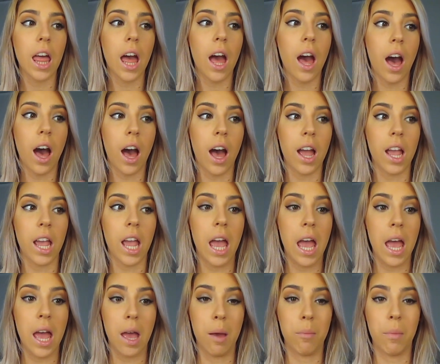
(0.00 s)
I
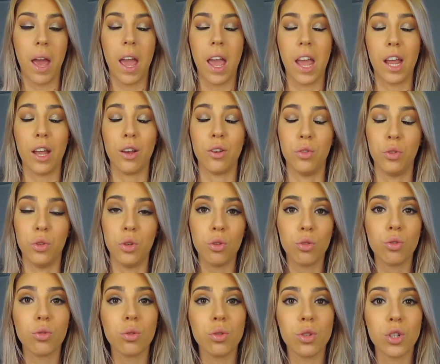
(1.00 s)
am a
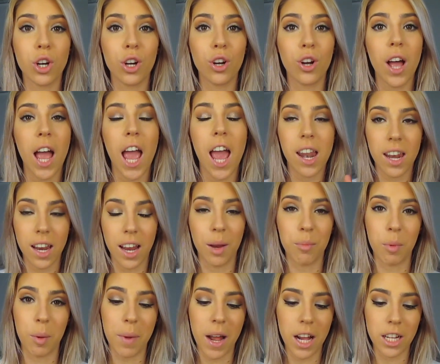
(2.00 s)
neutrals girl and I
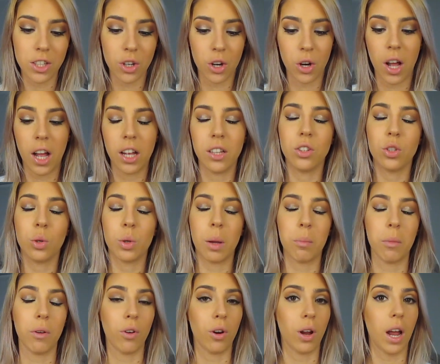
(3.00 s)
am a matte girl. Don't
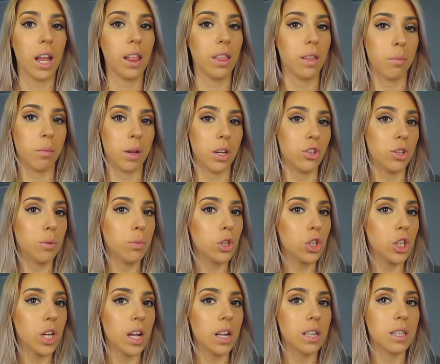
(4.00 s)
get me wrong, I love my shimmer
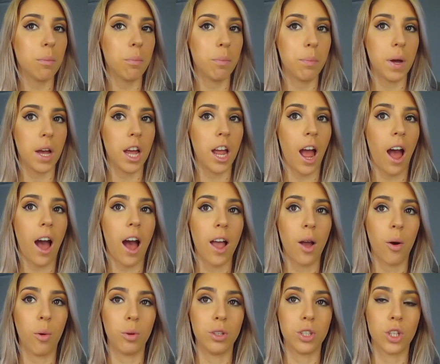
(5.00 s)
shades, but
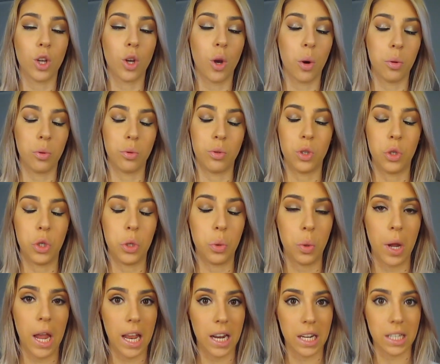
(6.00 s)
I always go to
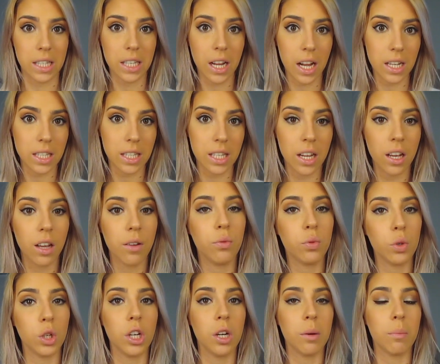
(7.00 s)
Anastasia
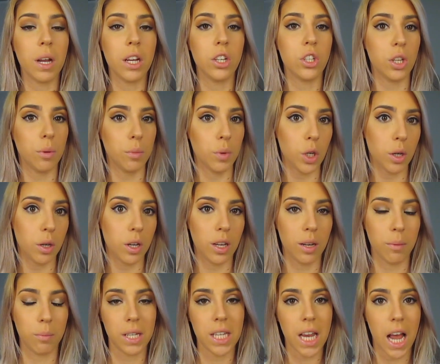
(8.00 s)
for my shimmer
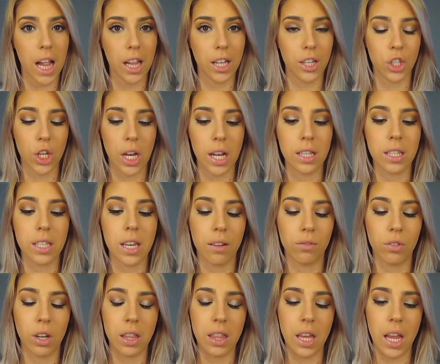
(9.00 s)
and metallic shades and
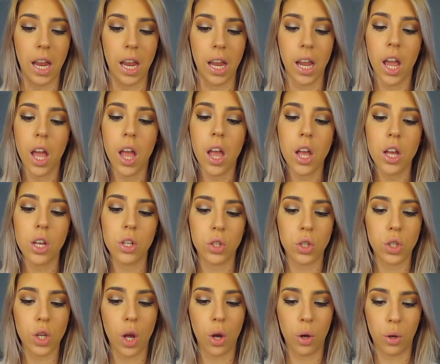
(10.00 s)
everything.
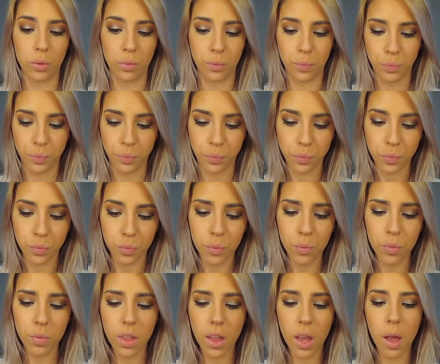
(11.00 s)
So,
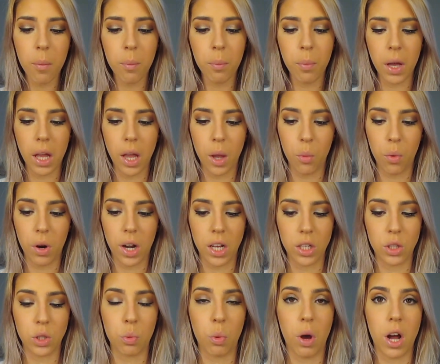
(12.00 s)
but when
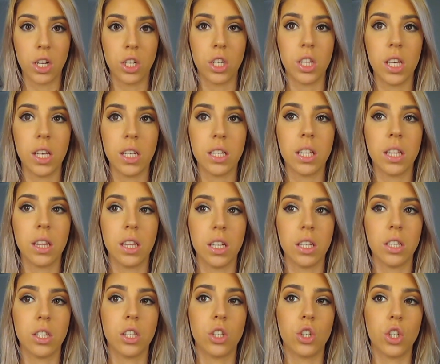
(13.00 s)
I swatched this
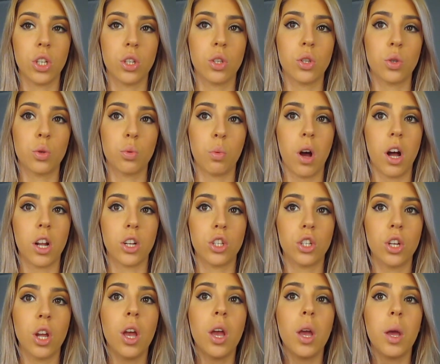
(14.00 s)
just
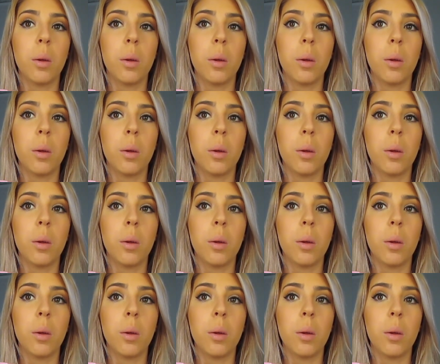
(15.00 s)
swatched